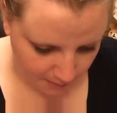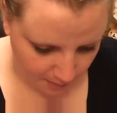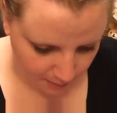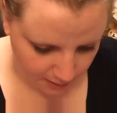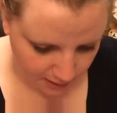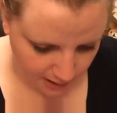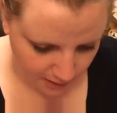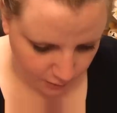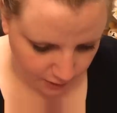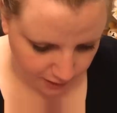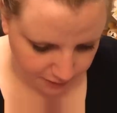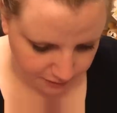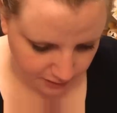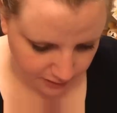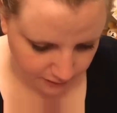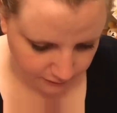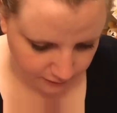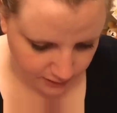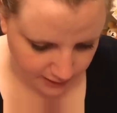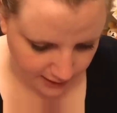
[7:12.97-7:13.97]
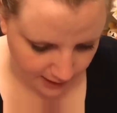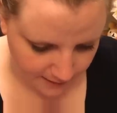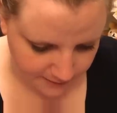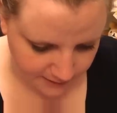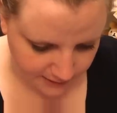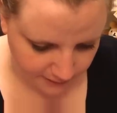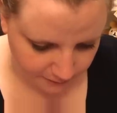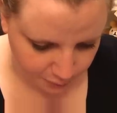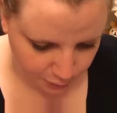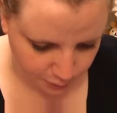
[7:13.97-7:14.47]
a bubble gum with three different
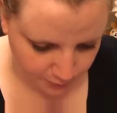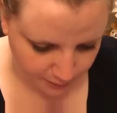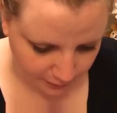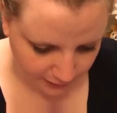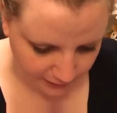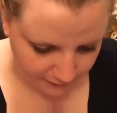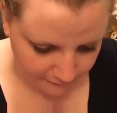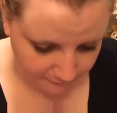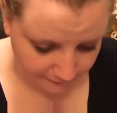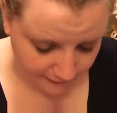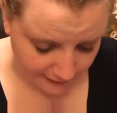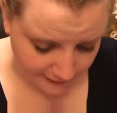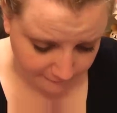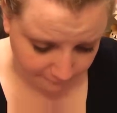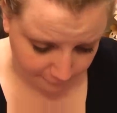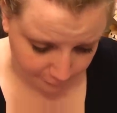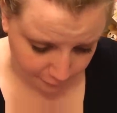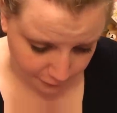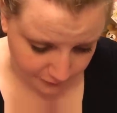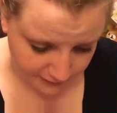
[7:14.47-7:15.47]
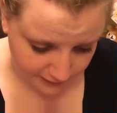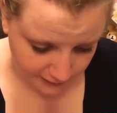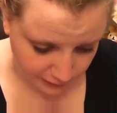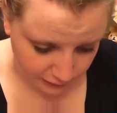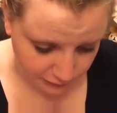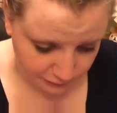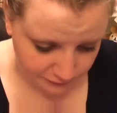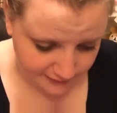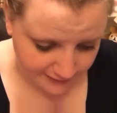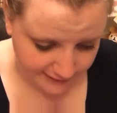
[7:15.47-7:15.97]
types of blueberry flavors,
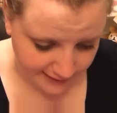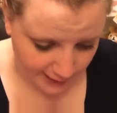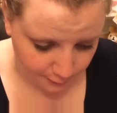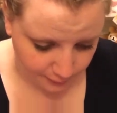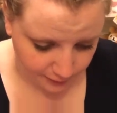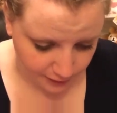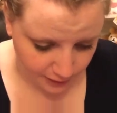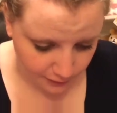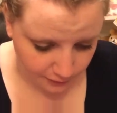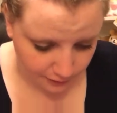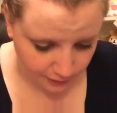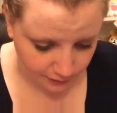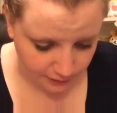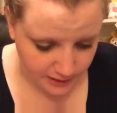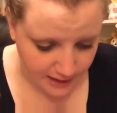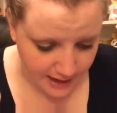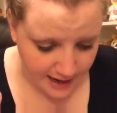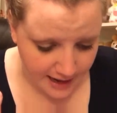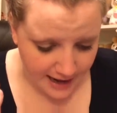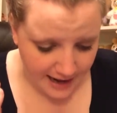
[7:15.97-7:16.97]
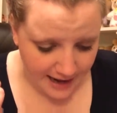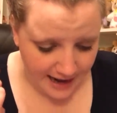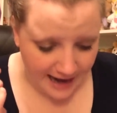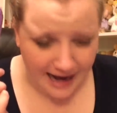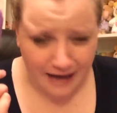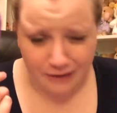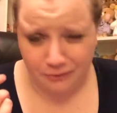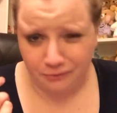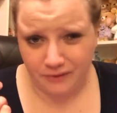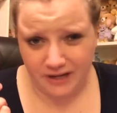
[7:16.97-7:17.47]
include sour yogurt
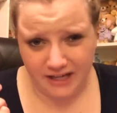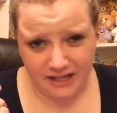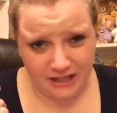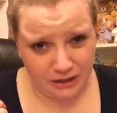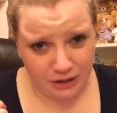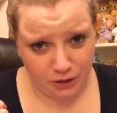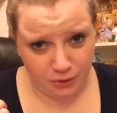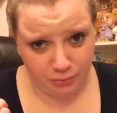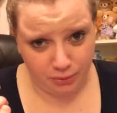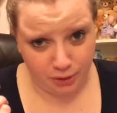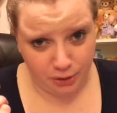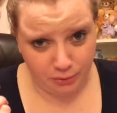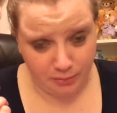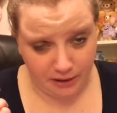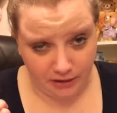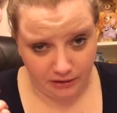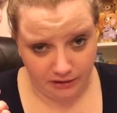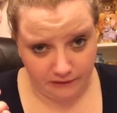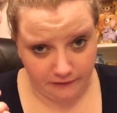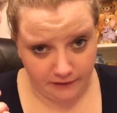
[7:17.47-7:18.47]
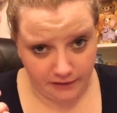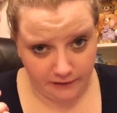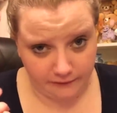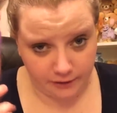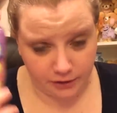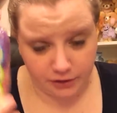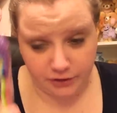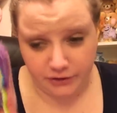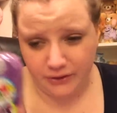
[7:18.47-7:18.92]
and regular blueberry flavors.